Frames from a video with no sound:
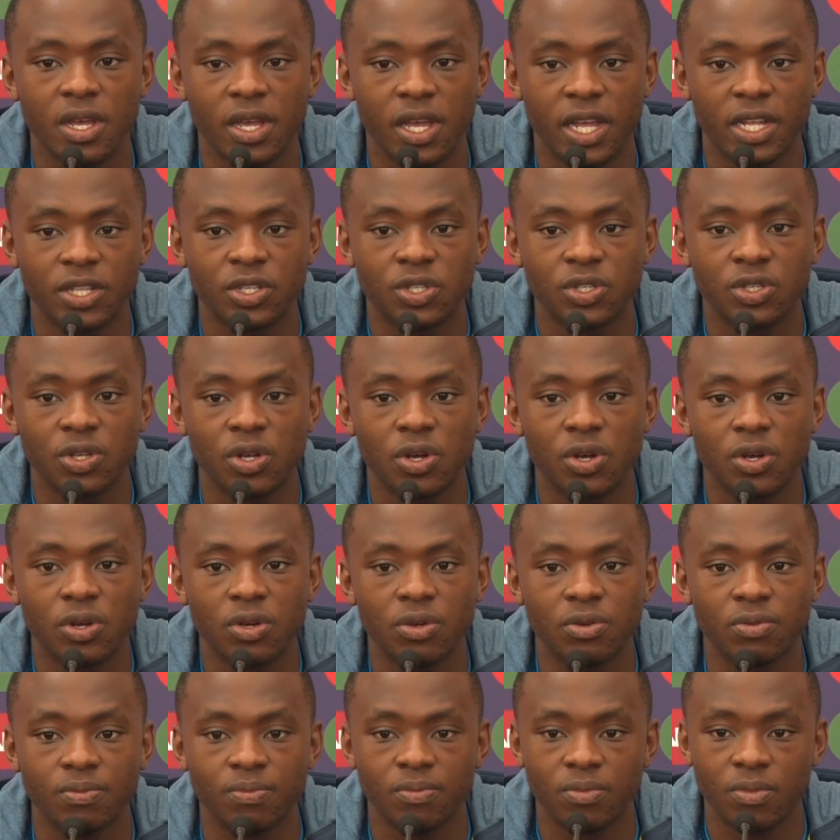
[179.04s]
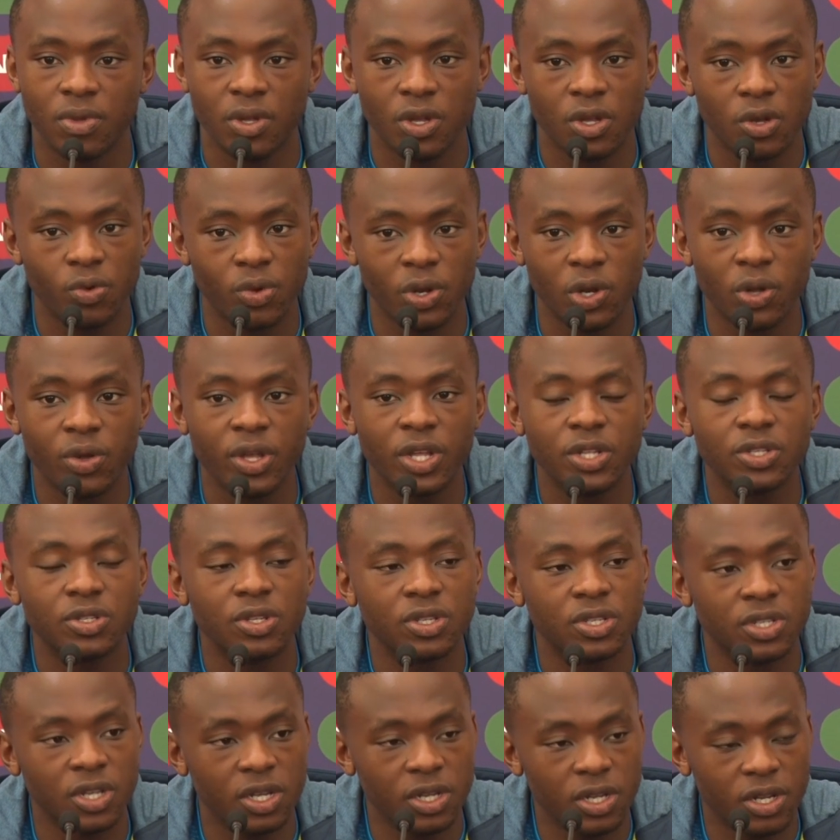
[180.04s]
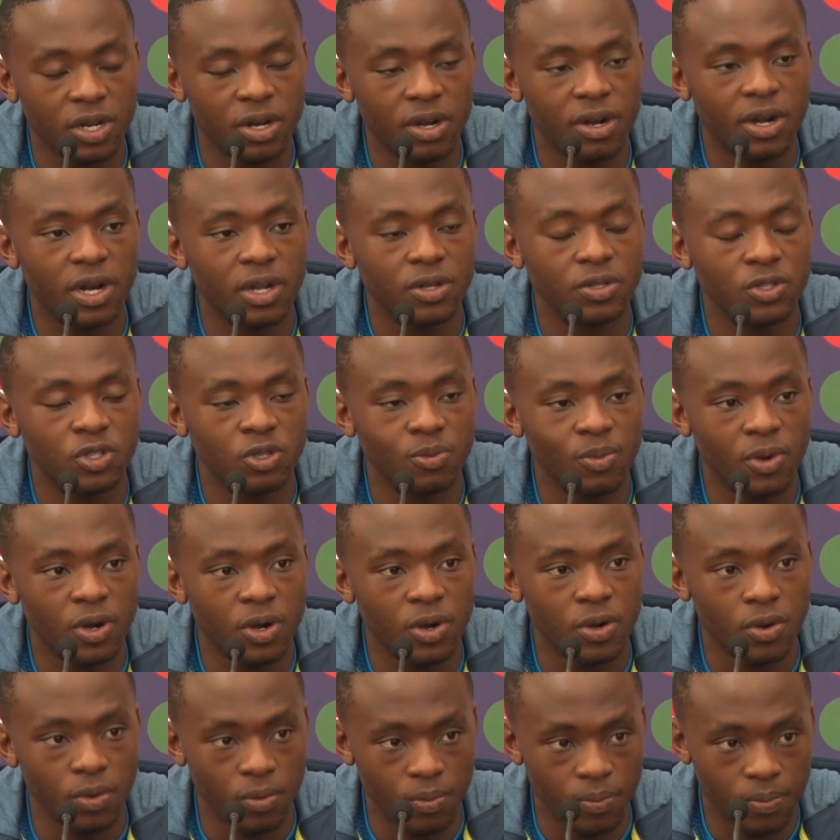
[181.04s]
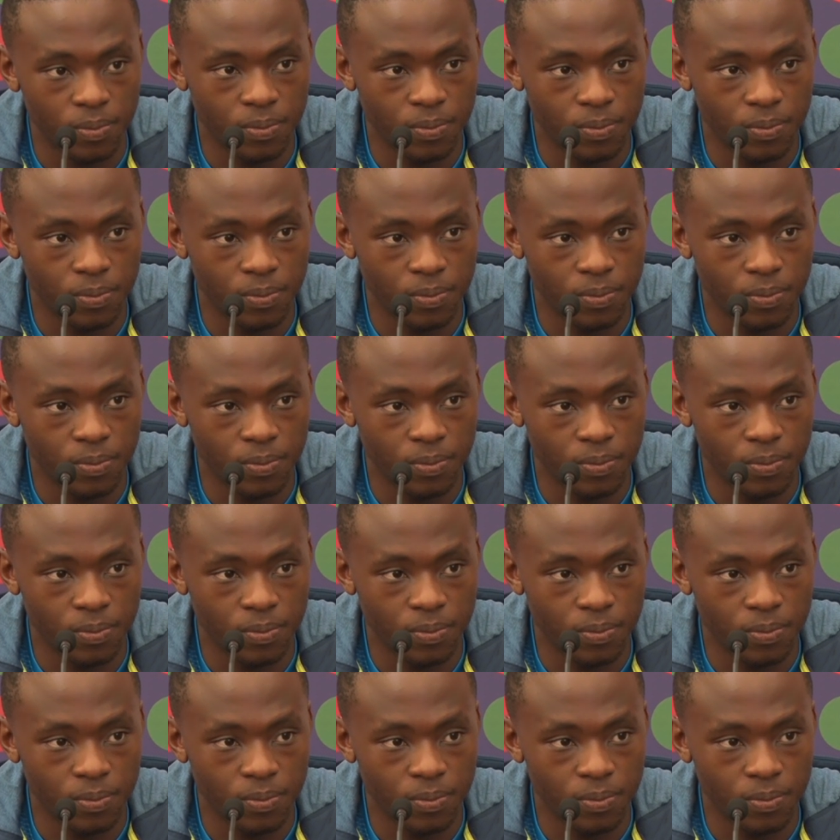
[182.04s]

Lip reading: and so we're looking to turn it around tomorrow.